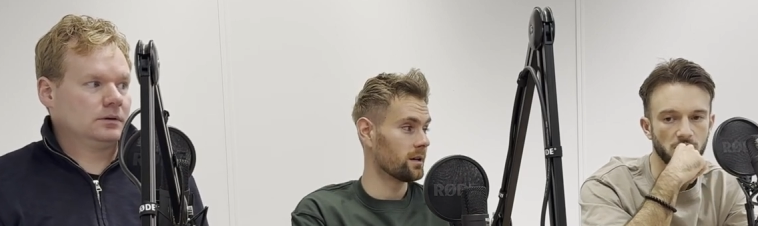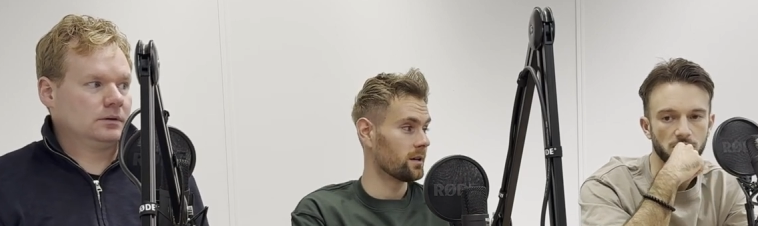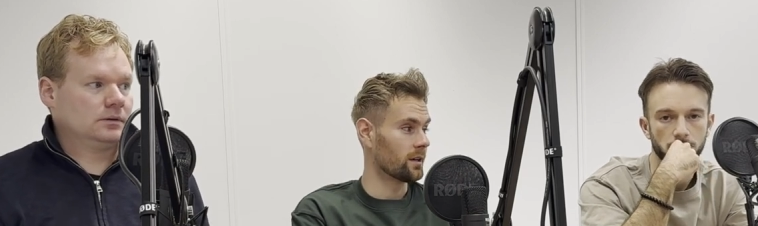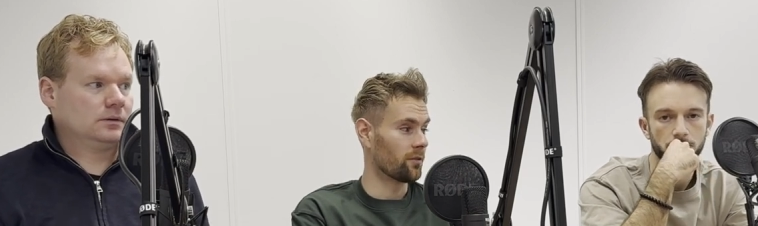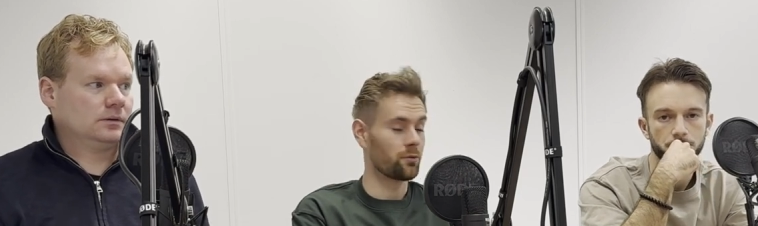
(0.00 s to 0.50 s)

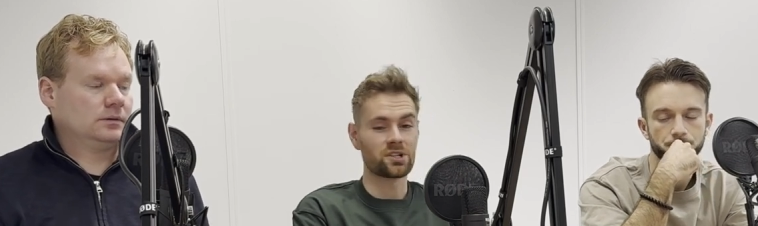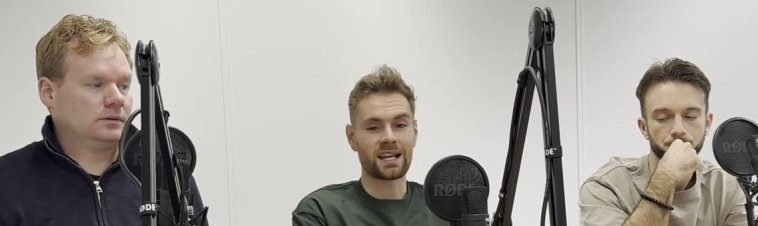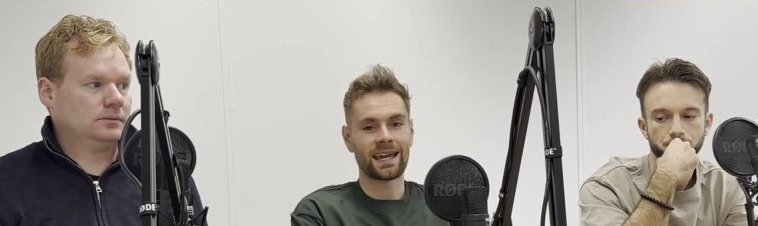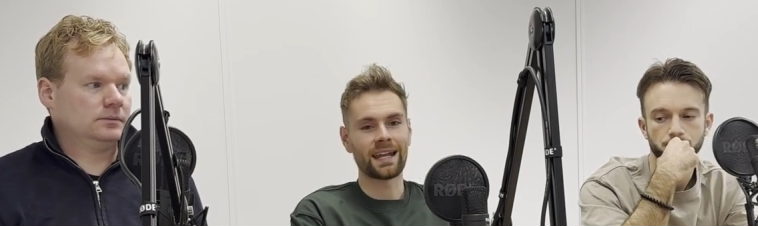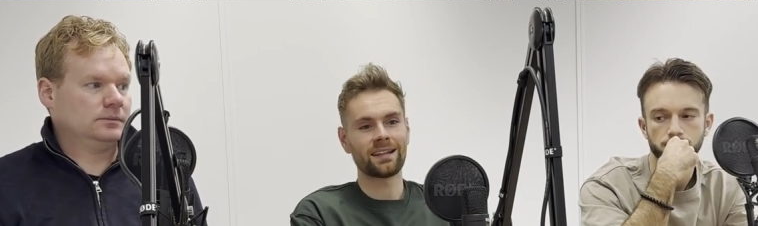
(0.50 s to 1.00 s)
Speaker 1: Yeah. Now, of course,
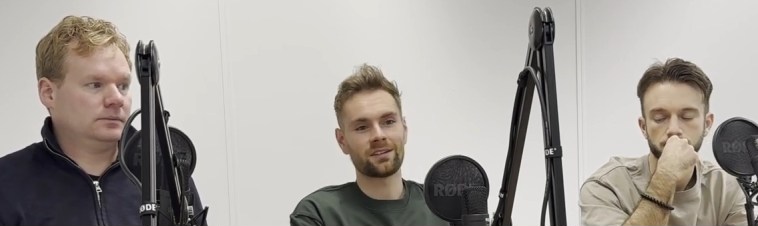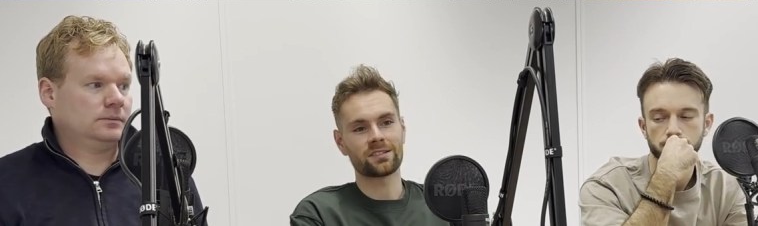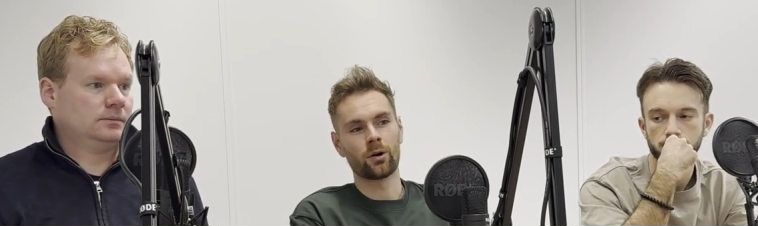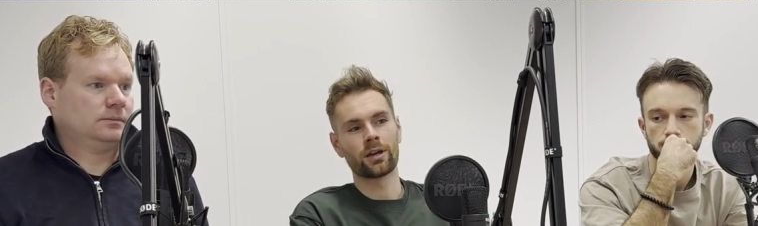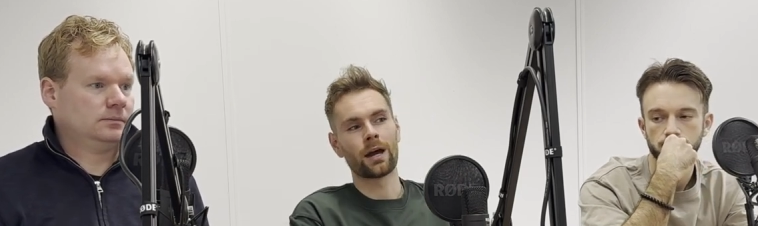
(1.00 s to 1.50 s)
I get it that you
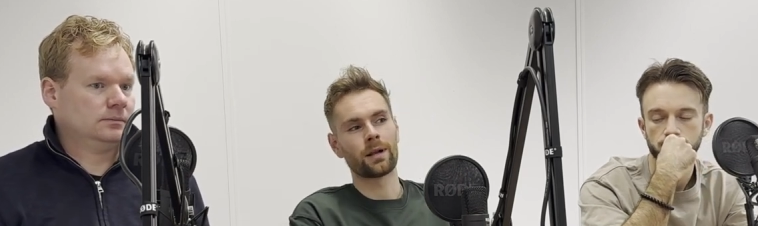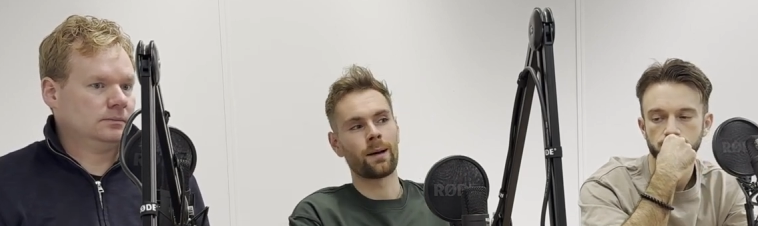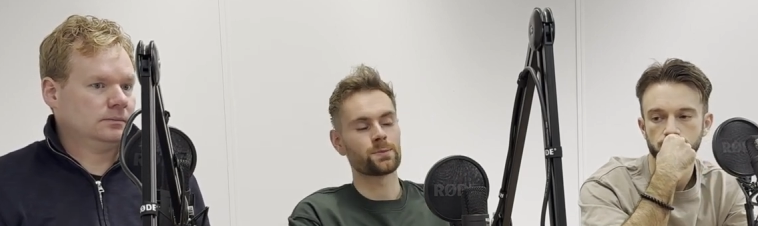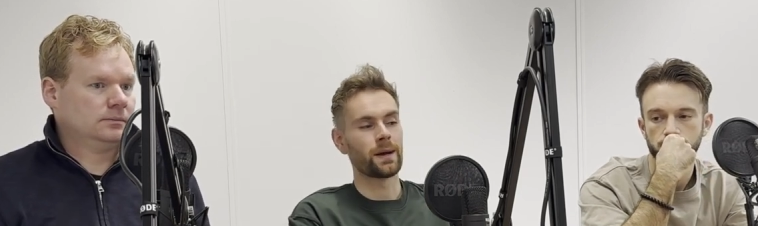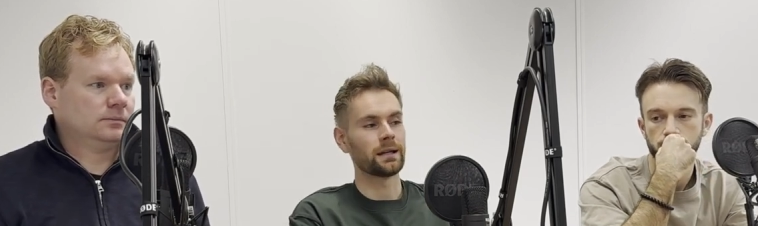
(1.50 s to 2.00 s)
say, oh yeah, but
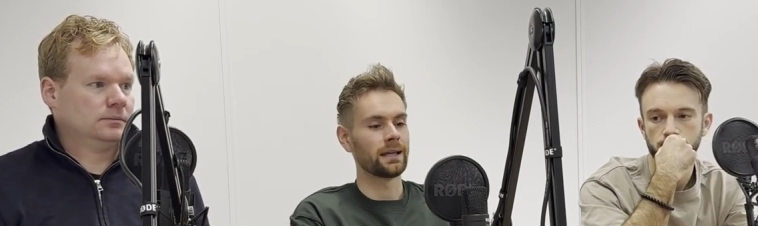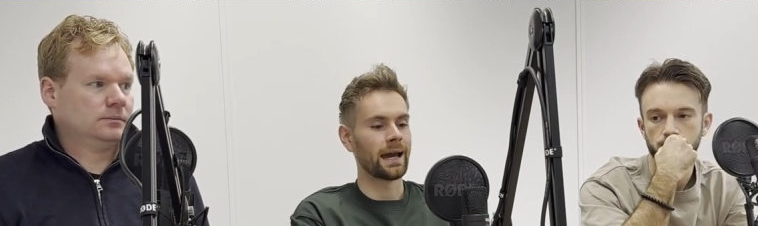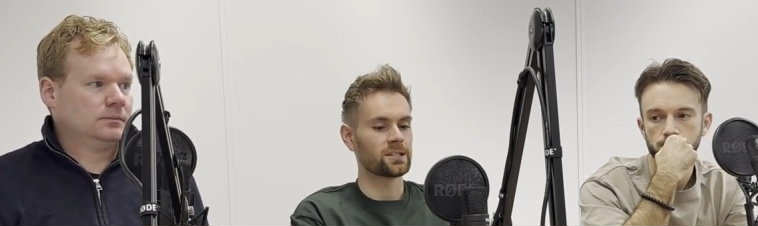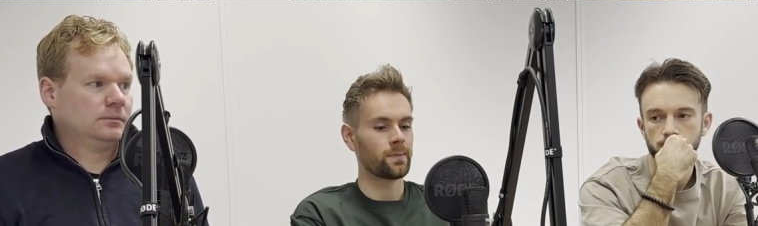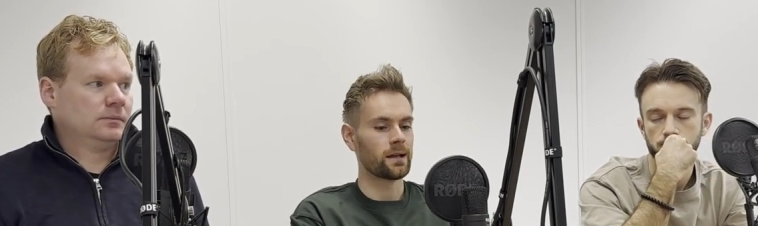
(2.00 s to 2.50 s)
I'm spending the
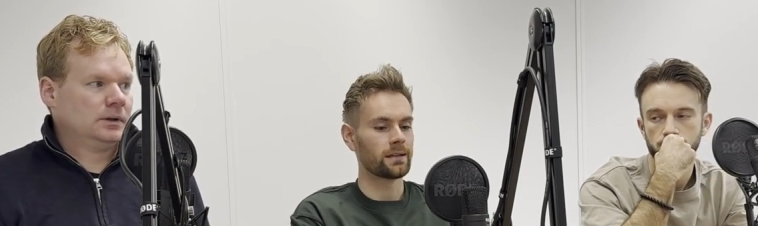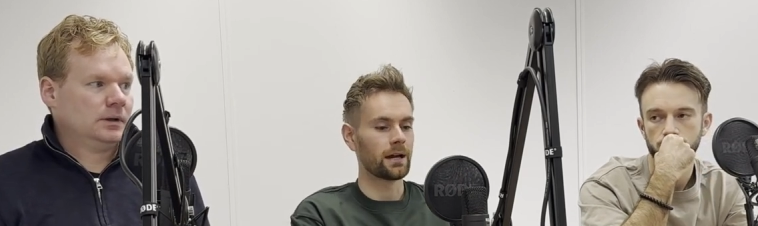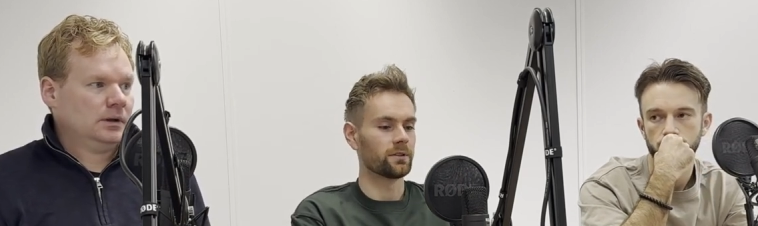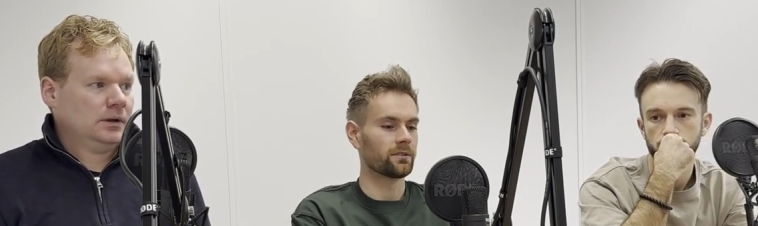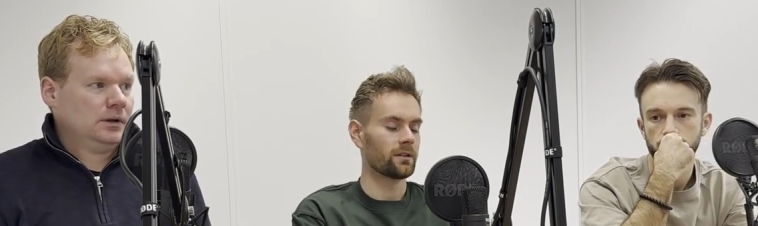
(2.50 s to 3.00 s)
ad spend.
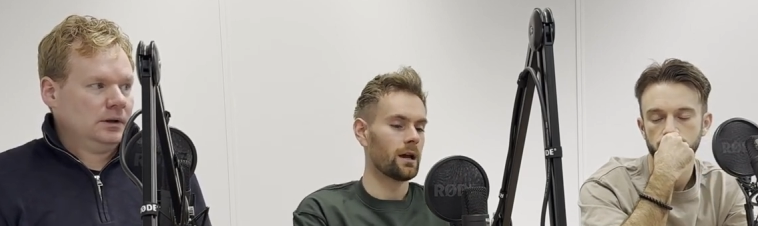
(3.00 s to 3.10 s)
Yeah, but